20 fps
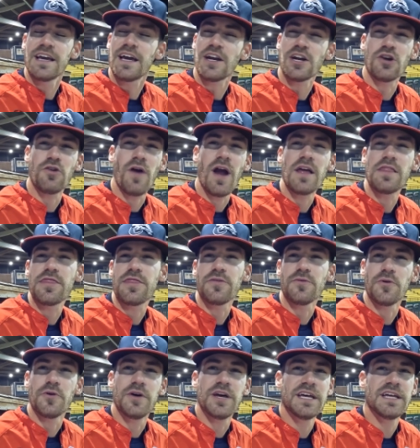kind of grind
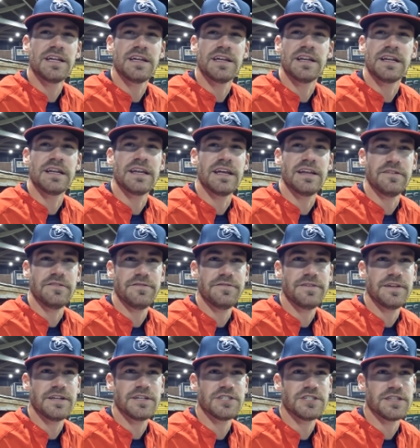through it and, and
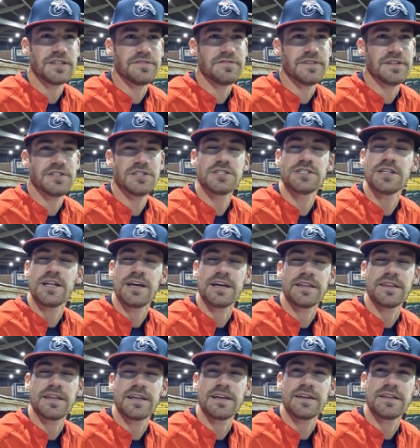finish at the finish
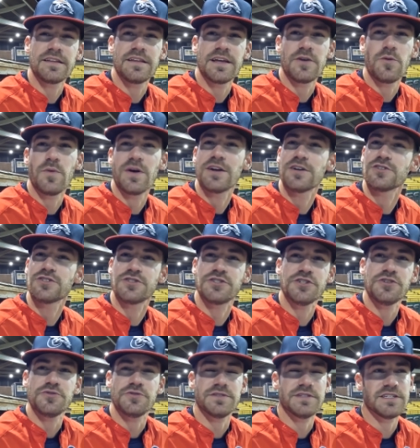line like like winners
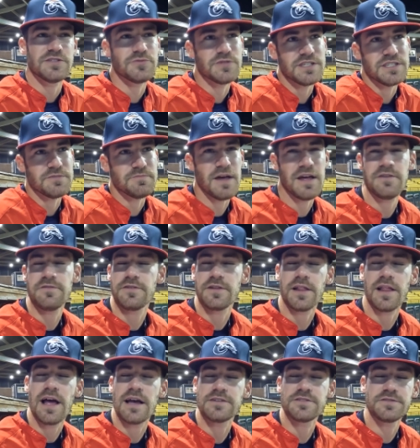do, and that's what he's been for
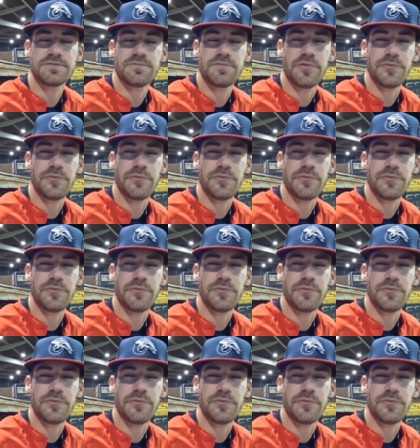the last